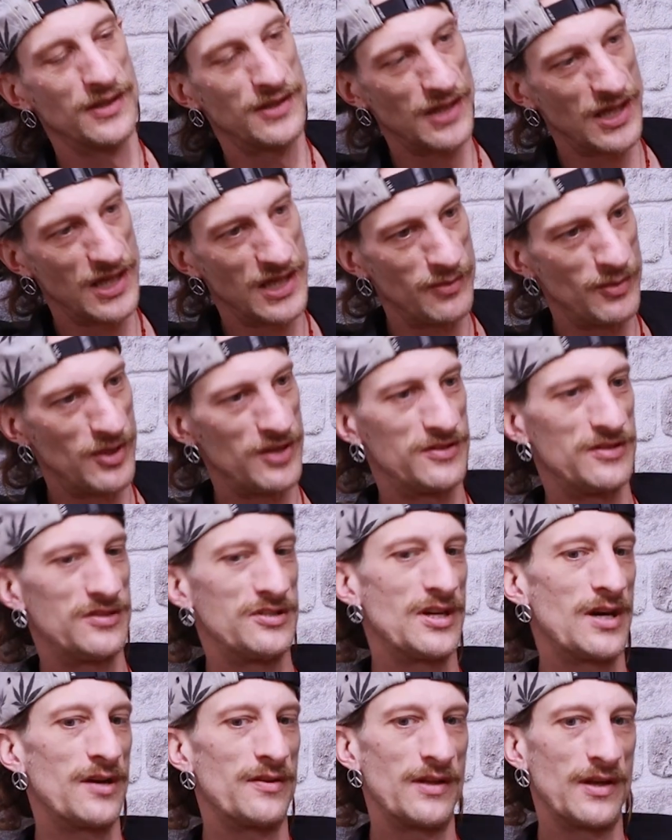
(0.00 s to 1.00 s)
getting the
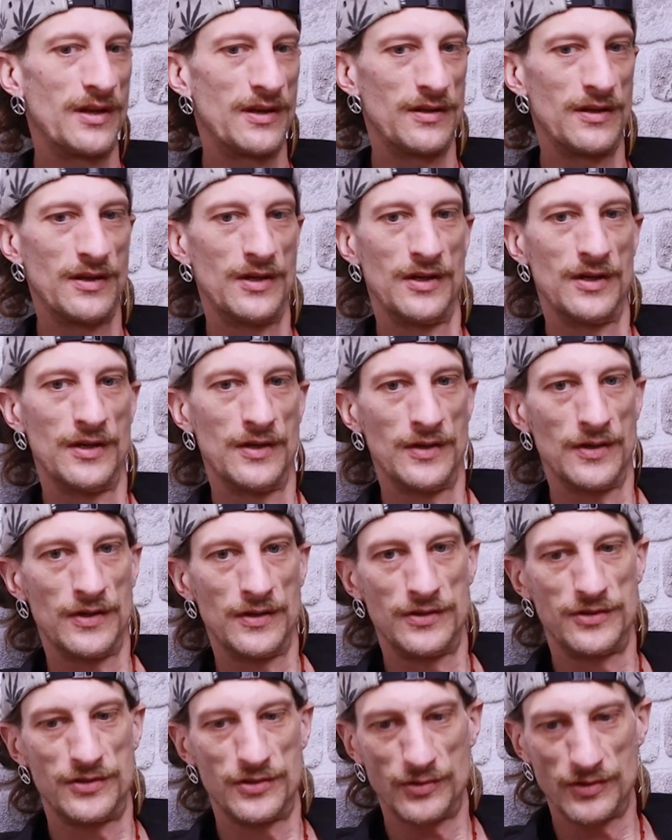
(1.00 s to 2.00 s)
message out there,
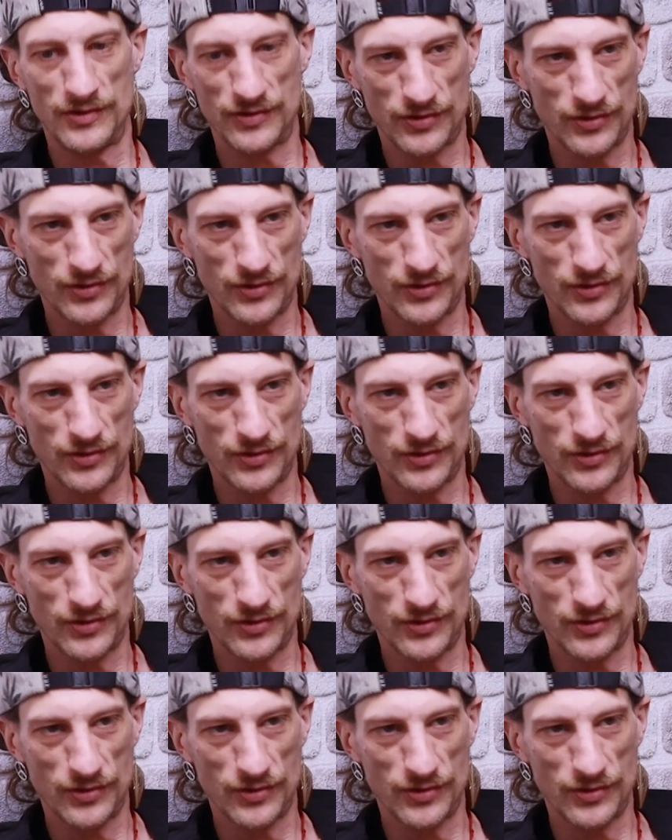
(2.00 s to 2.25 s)
doing